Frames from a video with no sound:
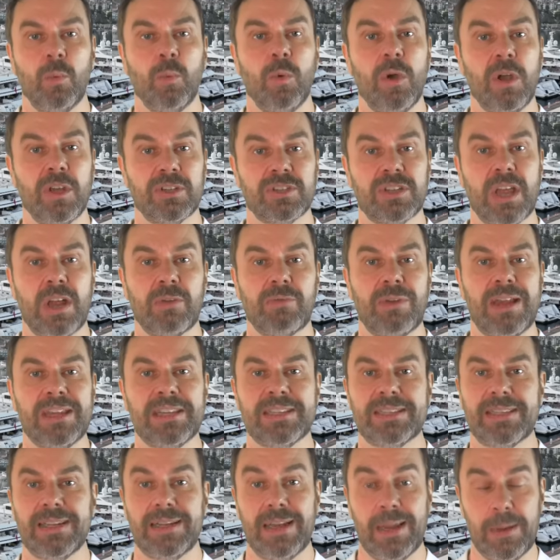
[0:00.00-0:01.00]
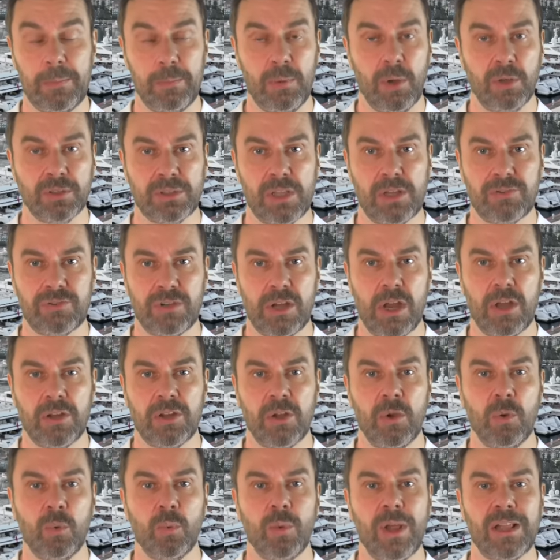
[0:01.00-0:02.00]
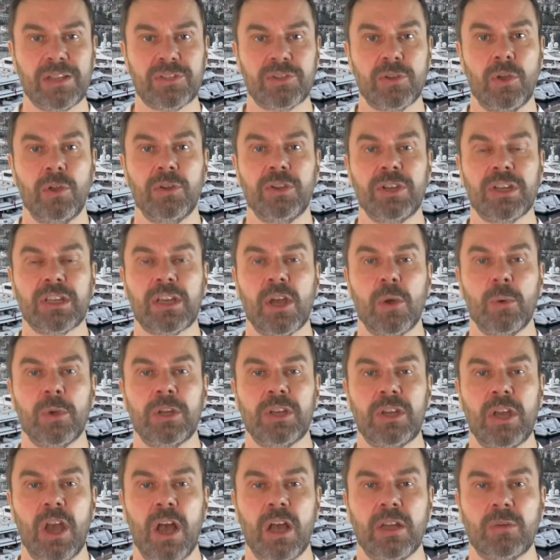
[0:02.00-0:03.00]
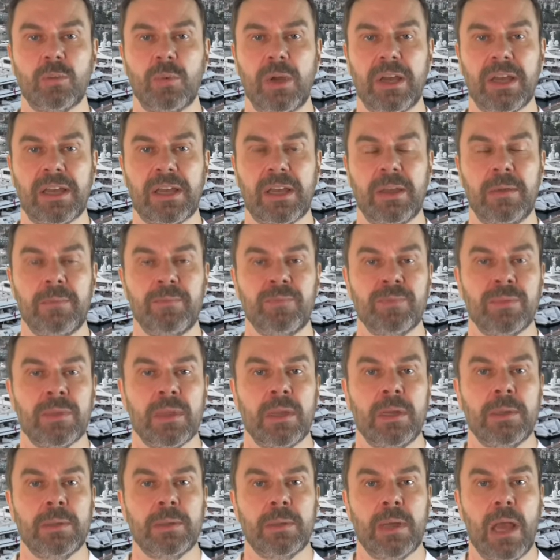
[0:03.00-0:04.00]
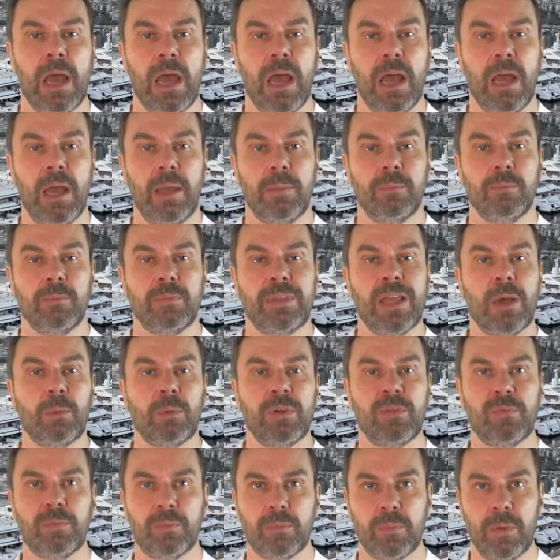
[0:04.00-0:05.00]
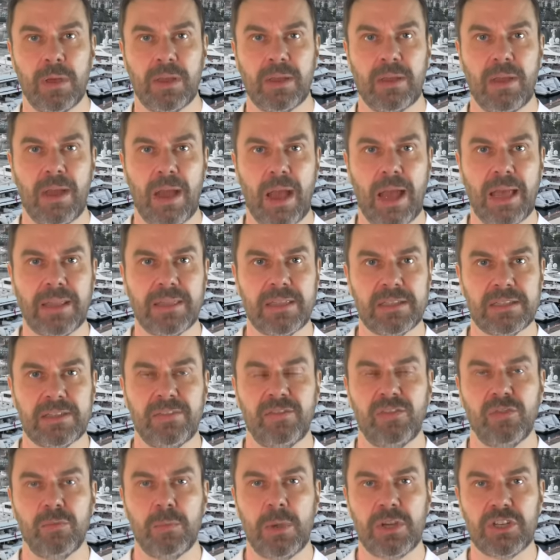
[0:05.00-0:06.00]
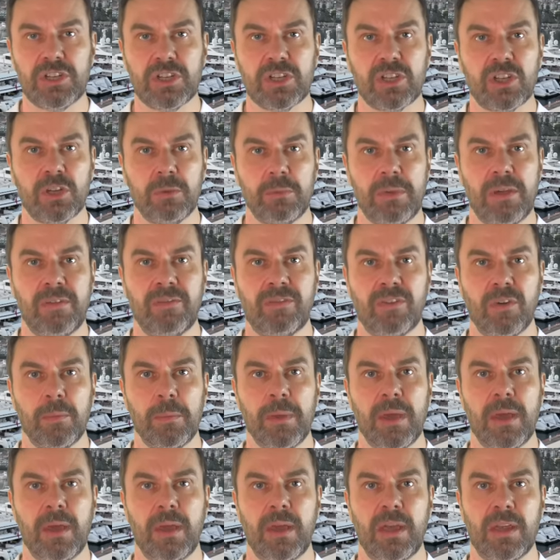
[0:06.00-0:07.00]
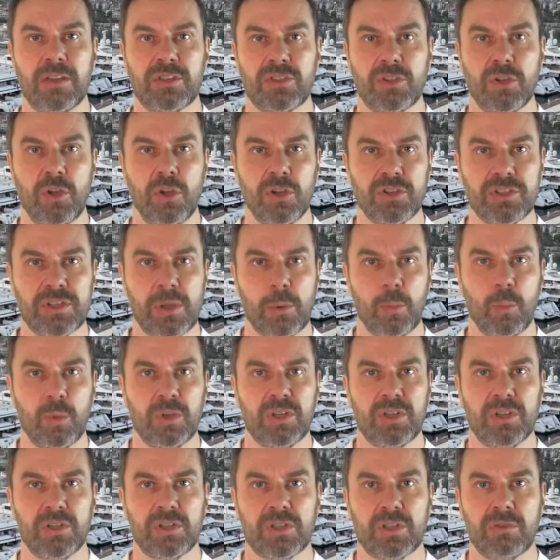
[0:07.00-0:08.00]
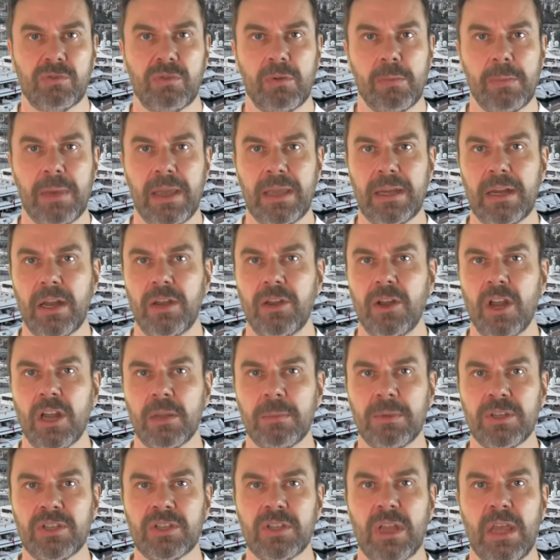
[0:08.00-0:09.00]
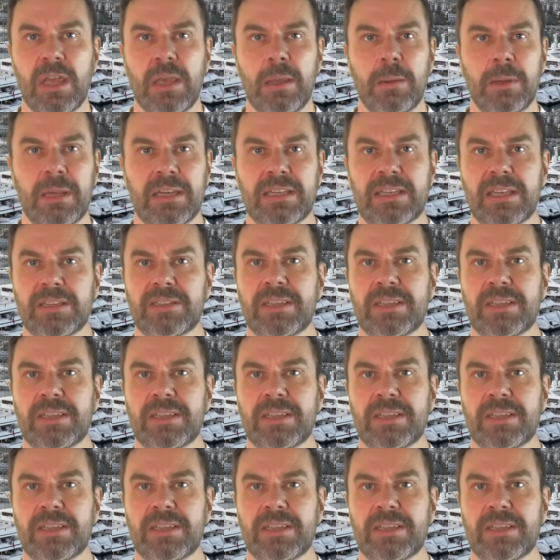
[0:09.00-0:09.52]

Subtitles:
was arrested in Port Adriano whilst undergoing yard work. Now, I had this information come in from a source that wishes to remain anonymous. He says